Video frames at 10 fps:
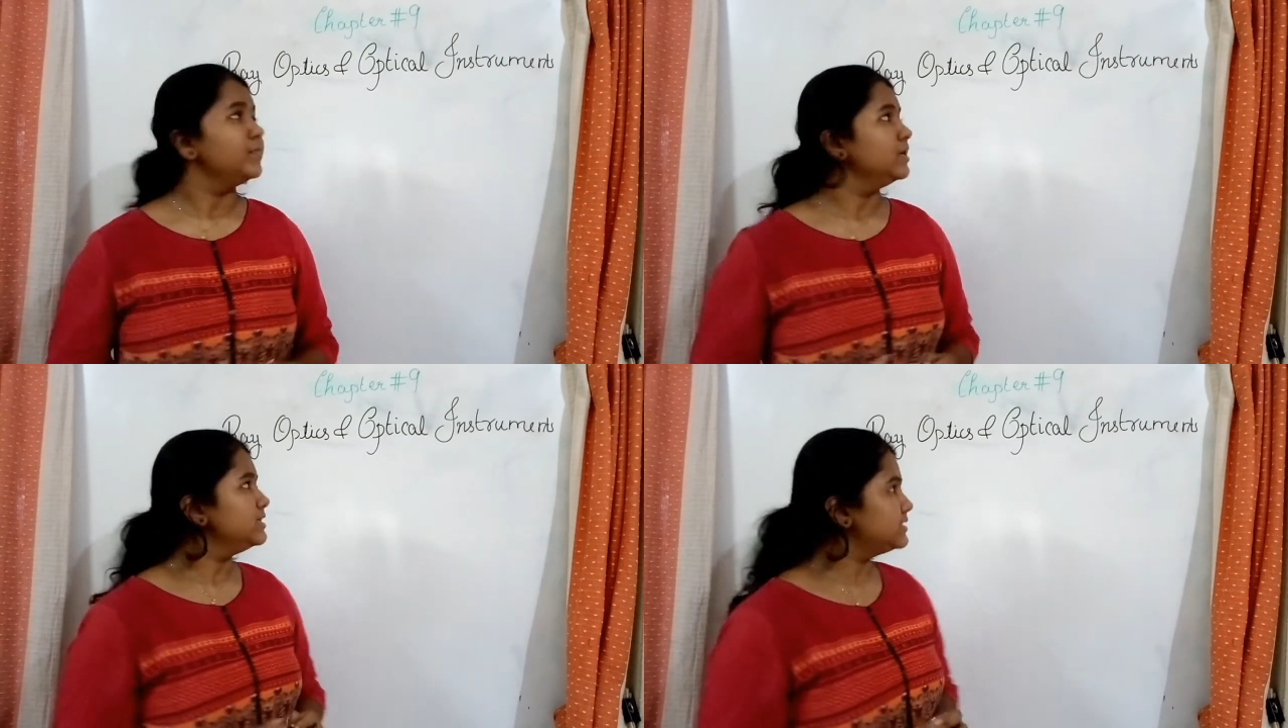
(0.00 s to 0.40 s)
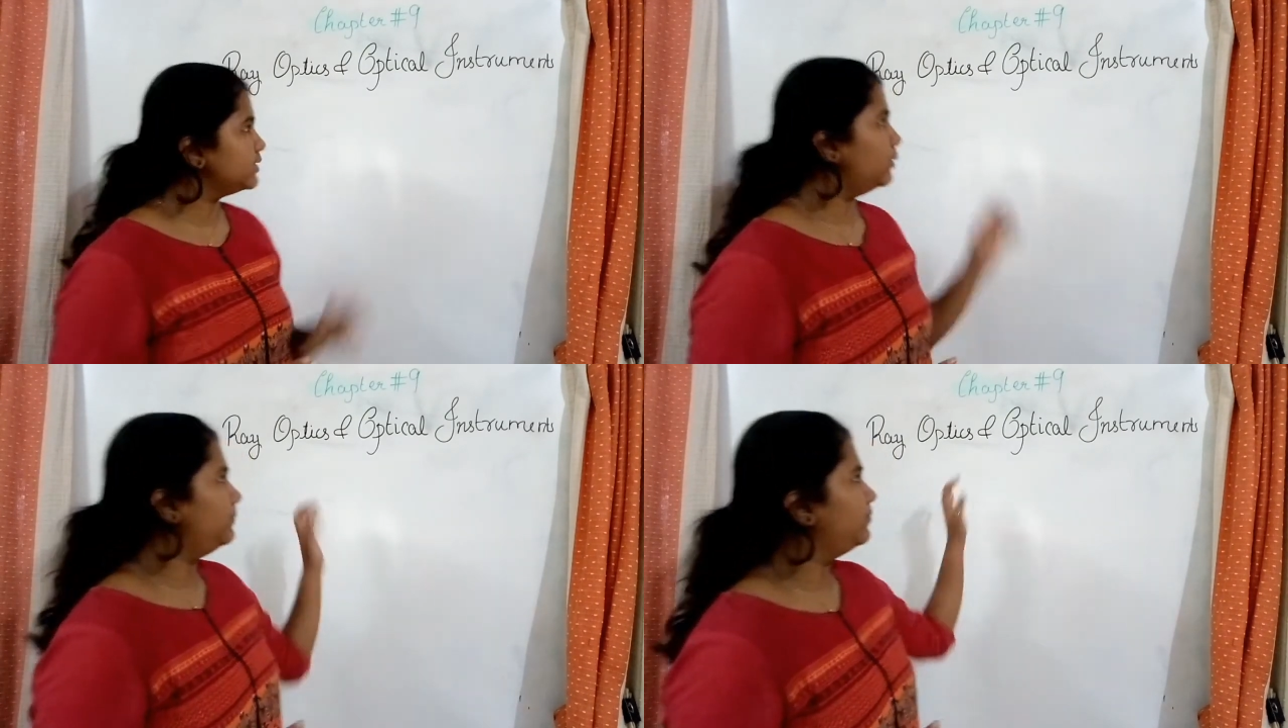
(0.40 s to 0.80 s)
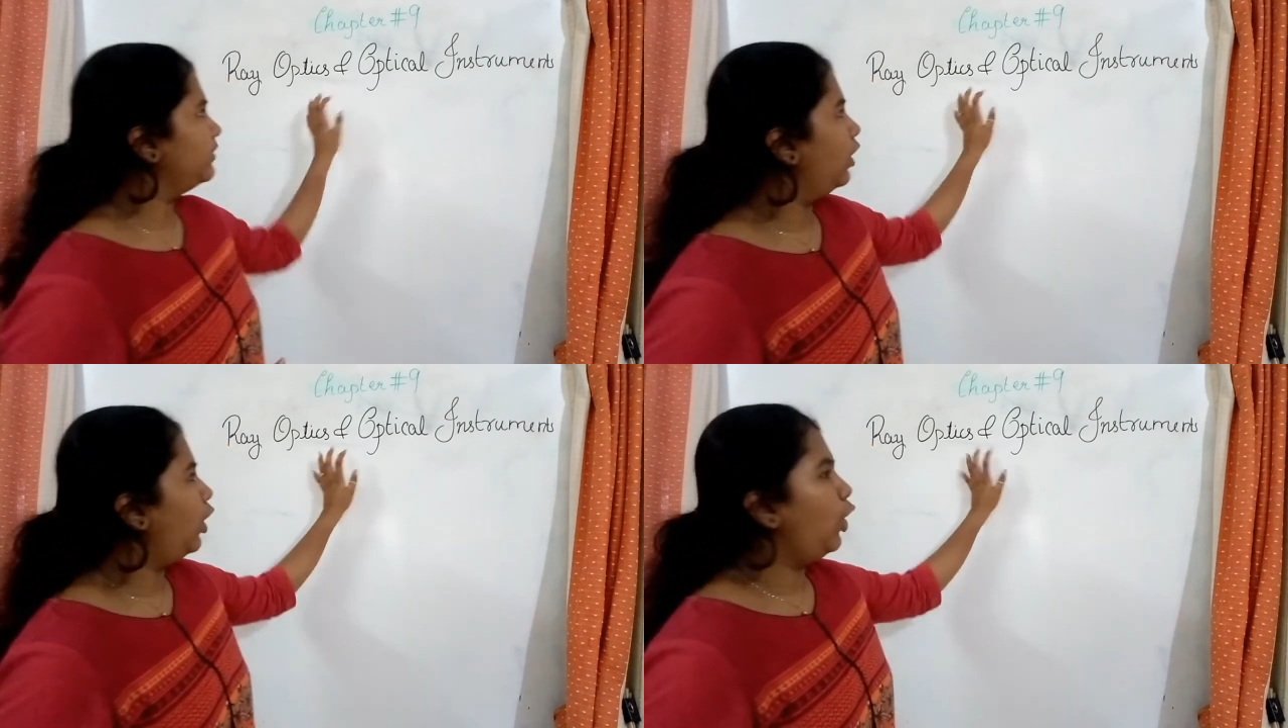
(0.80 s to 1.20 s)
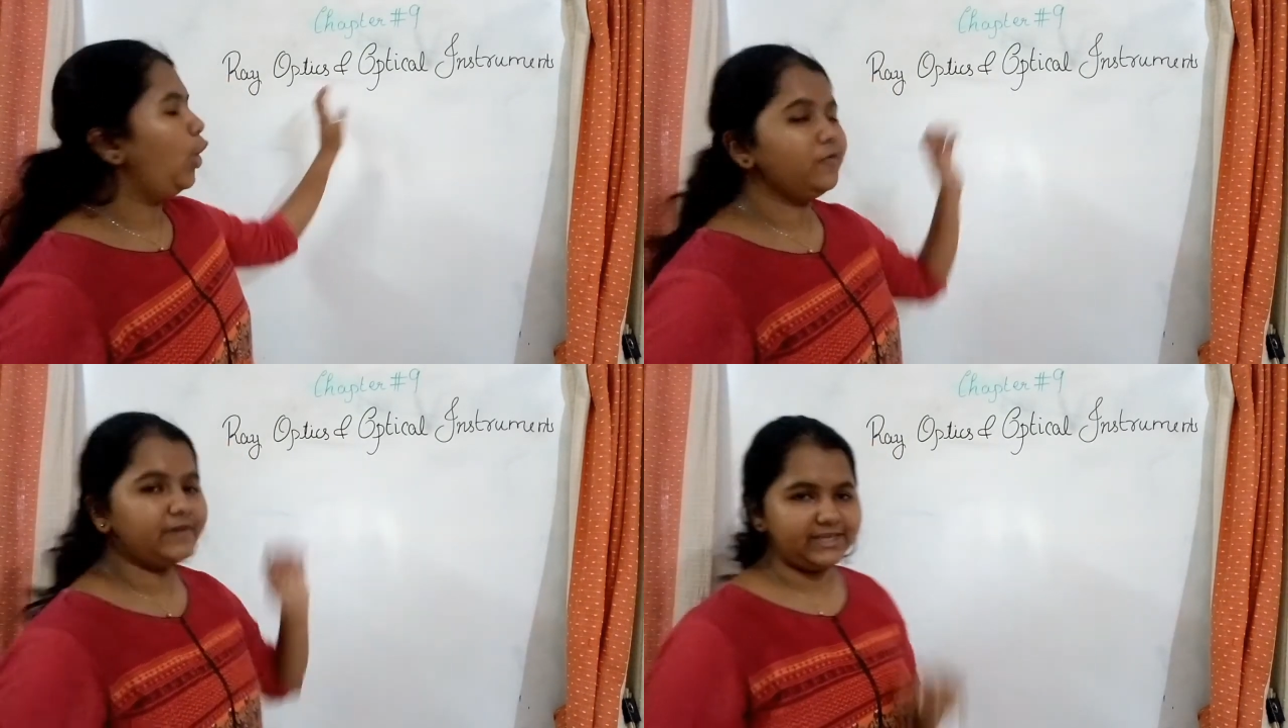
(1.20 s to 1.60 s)
So,
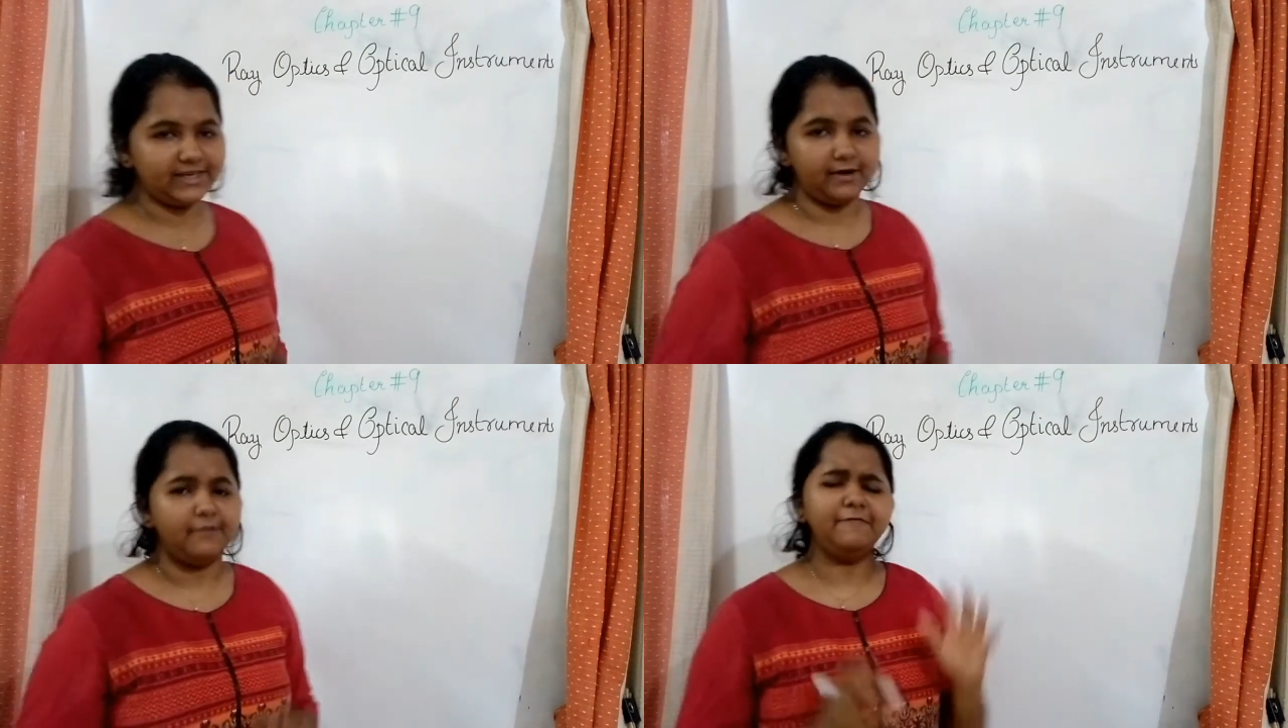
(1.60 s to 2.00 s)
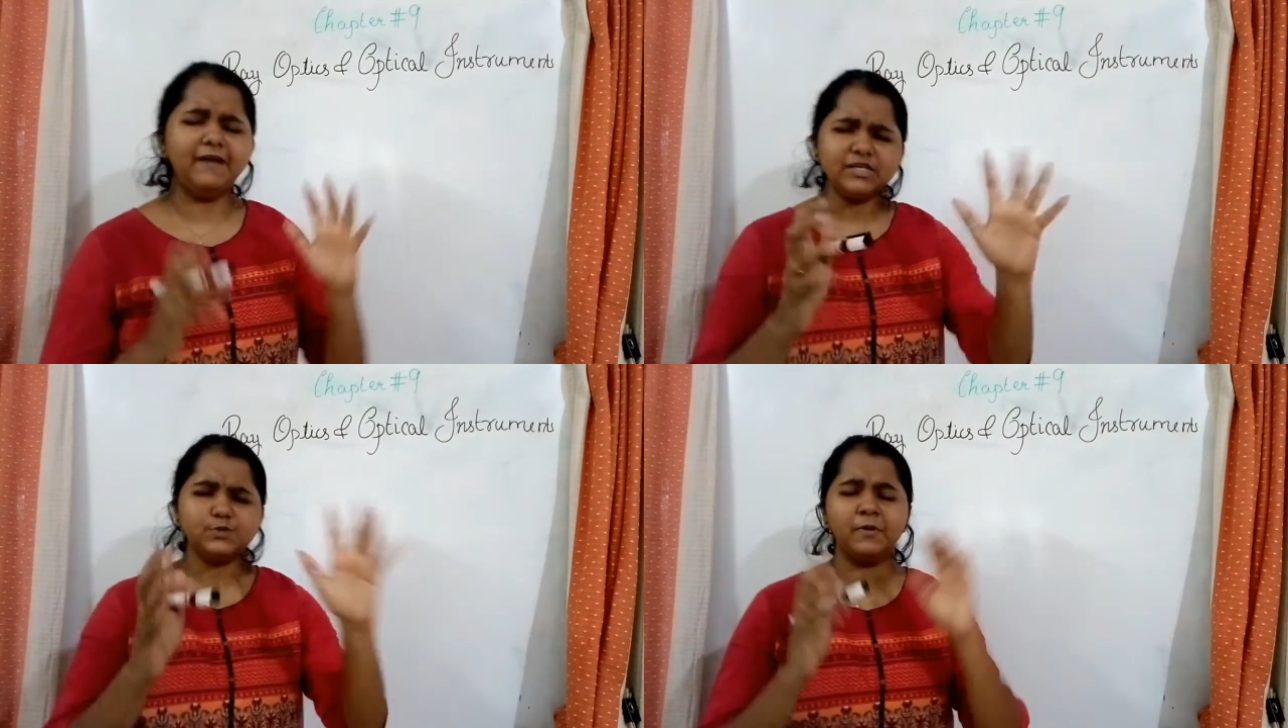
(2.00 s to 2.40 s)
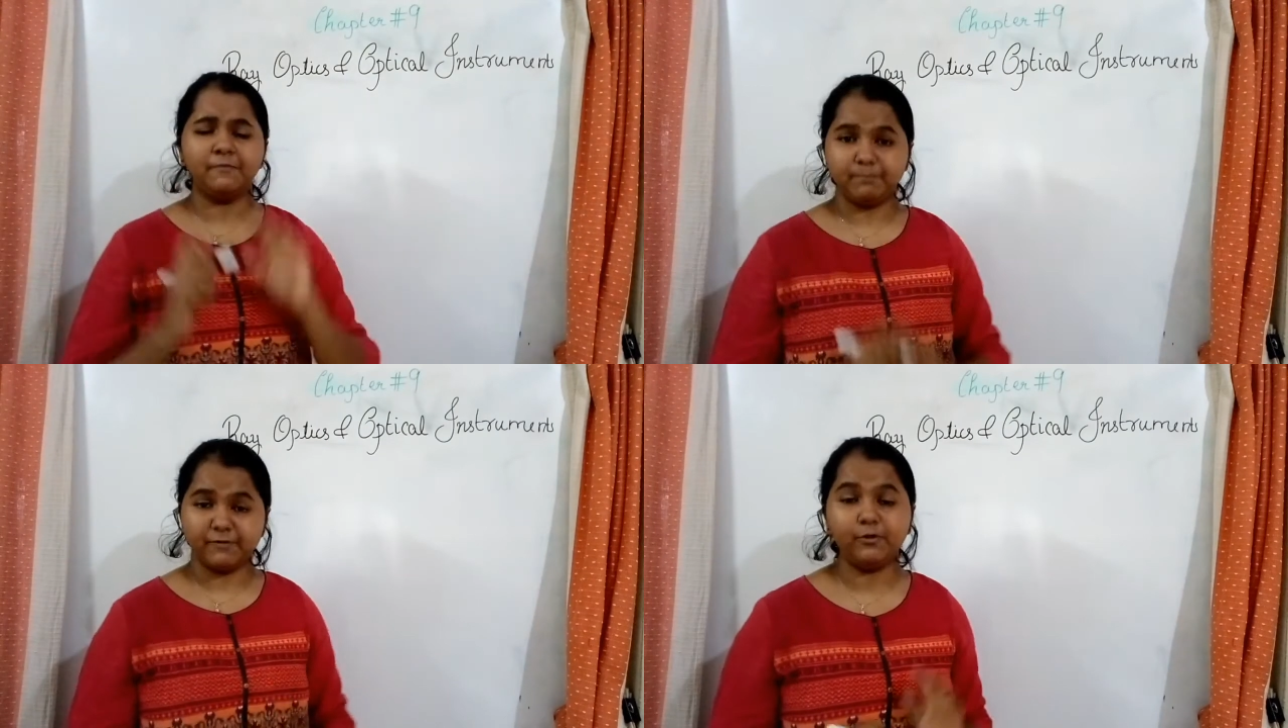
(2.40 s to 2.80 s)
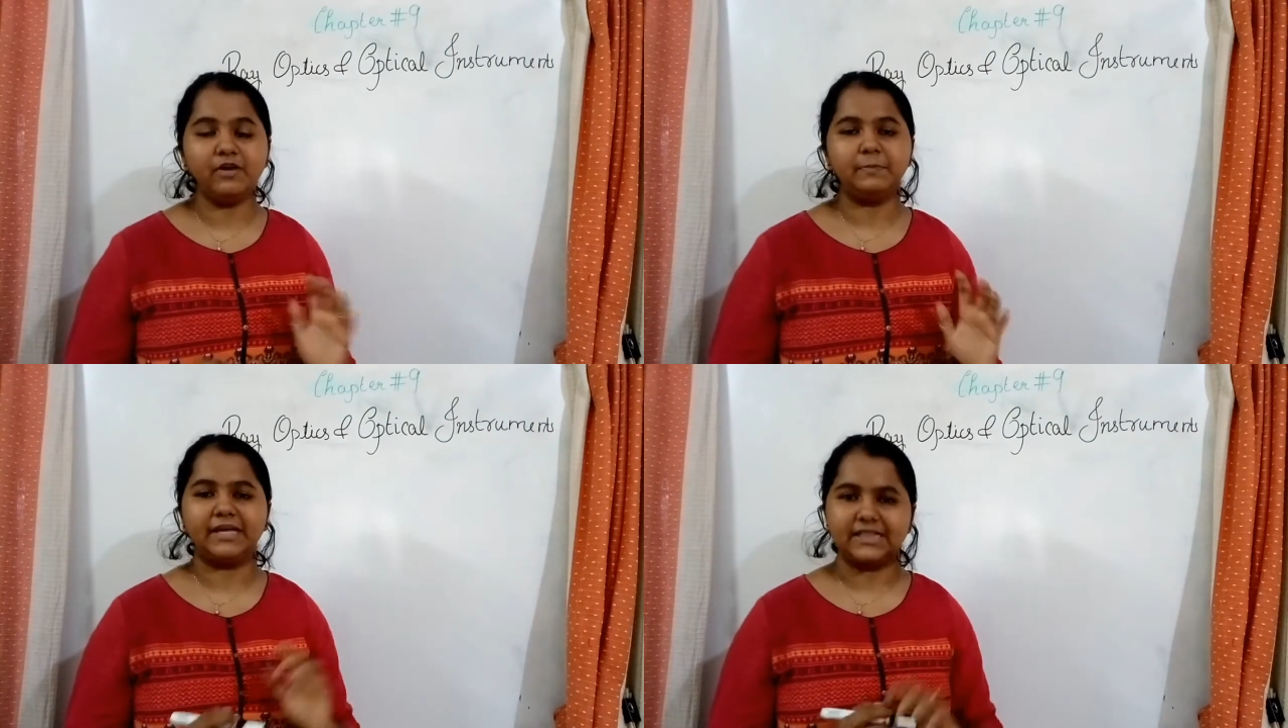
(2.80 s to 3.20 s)
over here, first before we
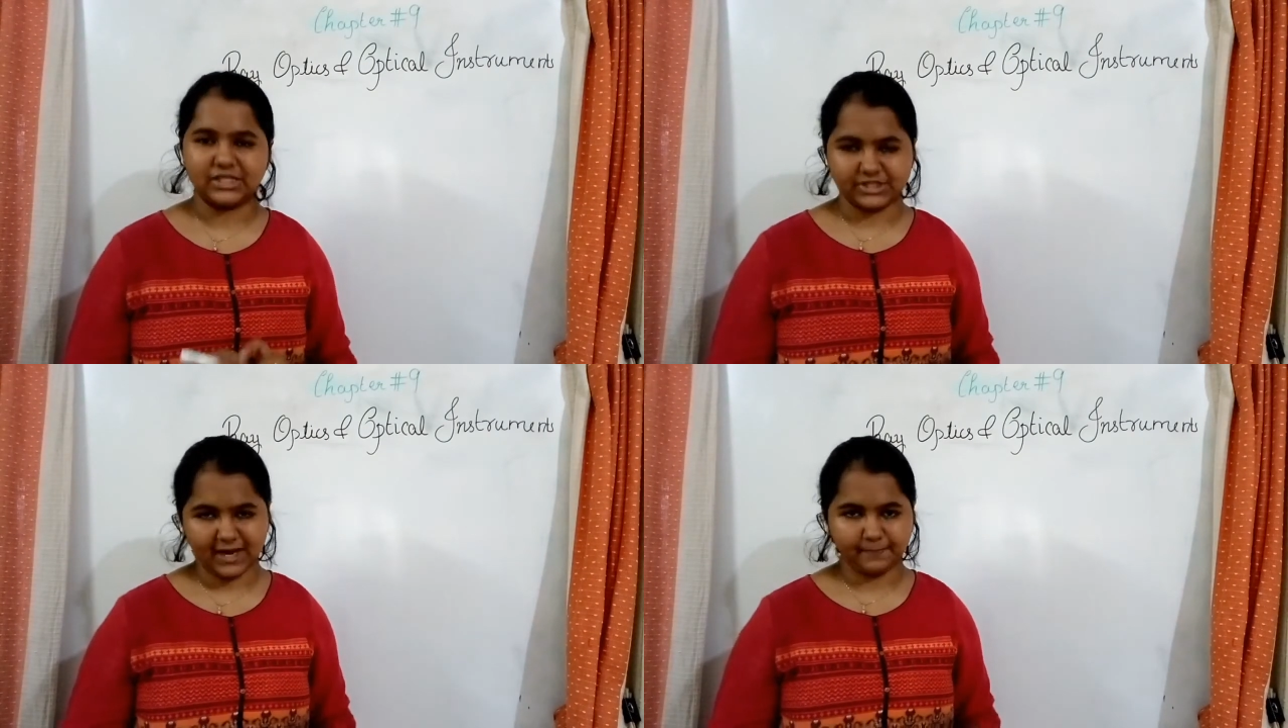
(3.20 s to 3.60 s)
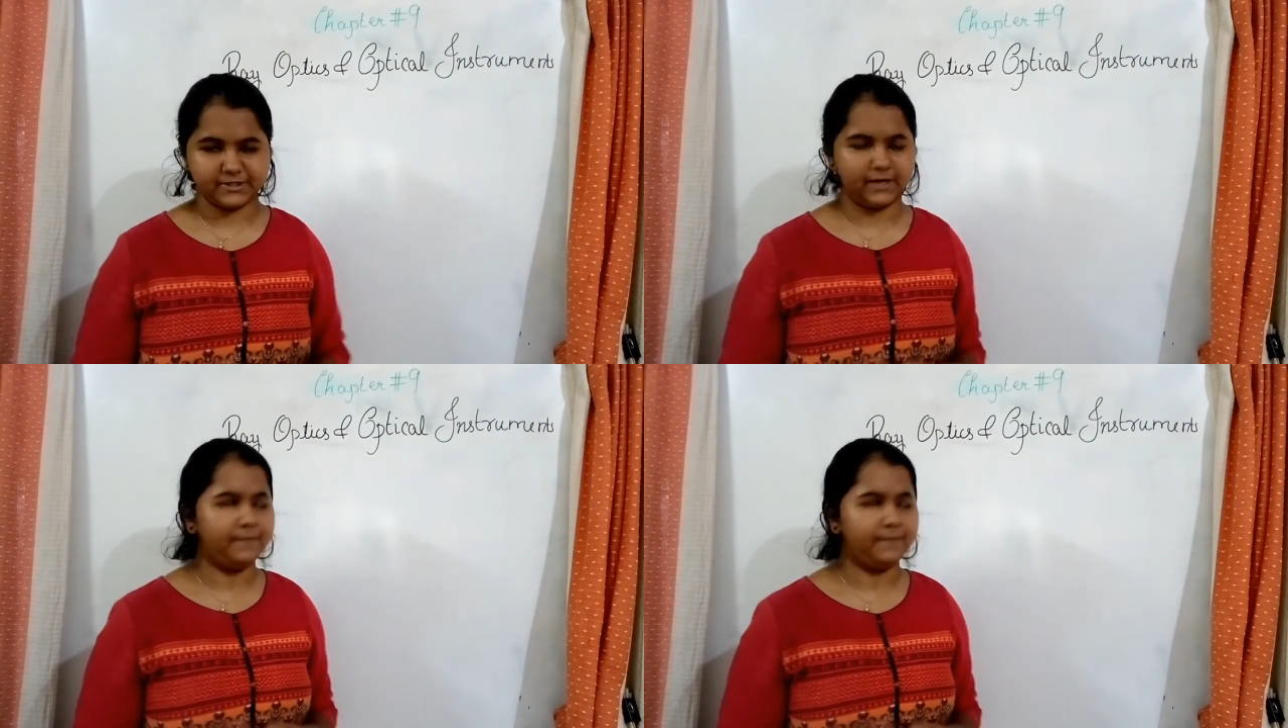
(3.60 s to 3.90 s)
begin the chapter,